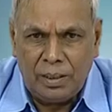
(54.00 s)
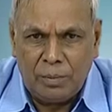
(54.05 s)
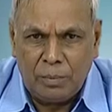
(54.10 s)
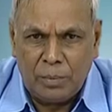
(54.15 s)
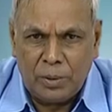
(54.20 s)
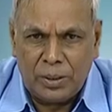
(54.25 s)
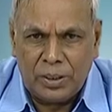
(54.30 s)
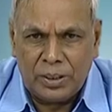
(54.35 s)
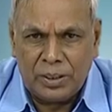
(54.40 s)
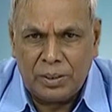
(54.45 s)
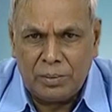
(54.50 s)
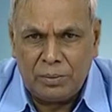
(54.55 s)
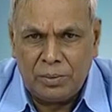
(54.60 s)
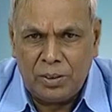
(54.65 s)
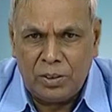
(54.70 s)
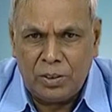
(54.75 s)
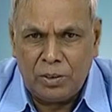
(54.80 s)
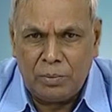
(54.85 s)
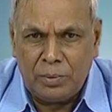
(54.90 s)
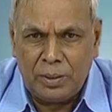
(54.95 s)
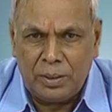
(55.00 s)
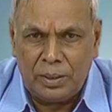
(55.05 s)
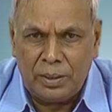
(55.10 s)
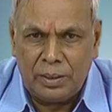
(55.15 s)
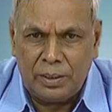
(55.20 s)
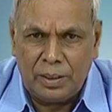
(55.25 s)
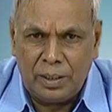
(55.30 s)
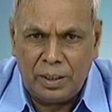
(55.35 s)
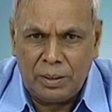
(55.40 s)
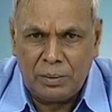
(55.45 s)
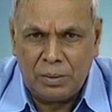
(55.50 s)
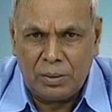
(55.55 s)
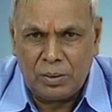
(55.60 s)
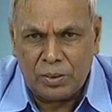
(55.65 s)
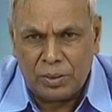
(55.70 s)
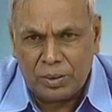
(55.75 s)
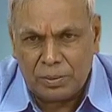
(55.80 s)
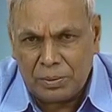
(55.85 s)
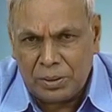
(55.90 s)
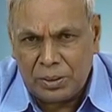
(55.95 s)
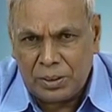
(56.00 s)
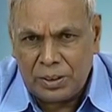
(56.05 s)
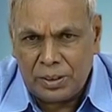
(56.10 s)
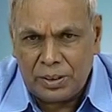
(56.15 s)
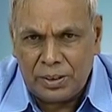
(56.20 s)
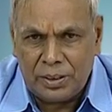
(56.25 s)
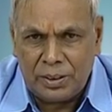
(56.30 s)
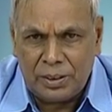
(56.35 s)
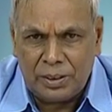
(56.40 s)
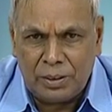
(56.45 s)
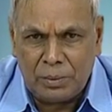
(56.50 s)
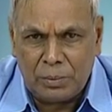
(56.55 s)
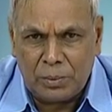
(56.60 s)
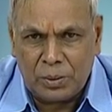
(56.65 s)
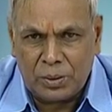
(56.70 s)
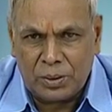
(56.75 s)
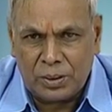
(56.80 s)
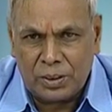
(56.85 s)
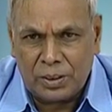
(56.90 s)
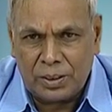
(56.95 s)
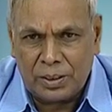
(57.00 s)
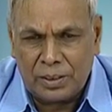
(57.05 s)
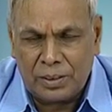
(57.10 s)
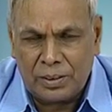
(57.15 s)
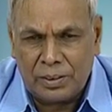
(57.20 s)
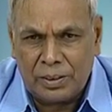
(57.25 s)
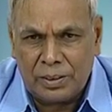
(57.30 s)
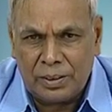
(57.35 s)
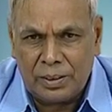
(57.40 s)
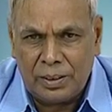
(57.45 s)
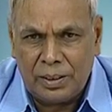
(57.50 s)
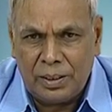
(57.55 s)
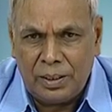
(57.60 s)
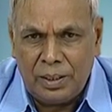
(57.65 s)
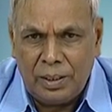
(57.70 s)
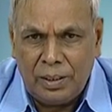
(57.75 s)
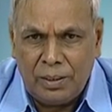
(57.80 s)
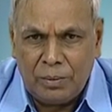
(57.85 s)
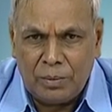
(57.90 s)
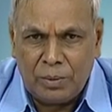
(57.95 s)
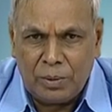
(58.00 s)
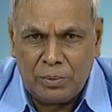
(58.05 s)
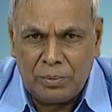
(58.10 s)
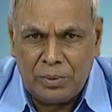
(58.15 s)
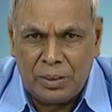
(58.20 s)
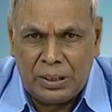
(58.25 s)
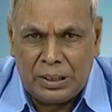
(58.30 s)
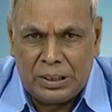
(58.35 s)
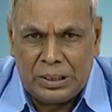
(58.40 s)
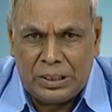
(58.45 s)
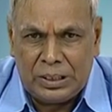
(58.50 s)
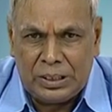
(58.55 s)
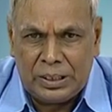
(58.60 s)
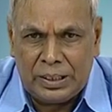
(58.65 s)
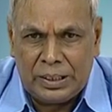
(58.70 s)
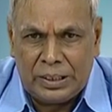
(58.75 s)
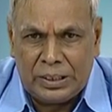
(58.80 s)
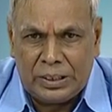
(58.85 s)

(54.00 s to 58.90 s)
production of the aromatic, there is a lot of the change in the process technology from the initial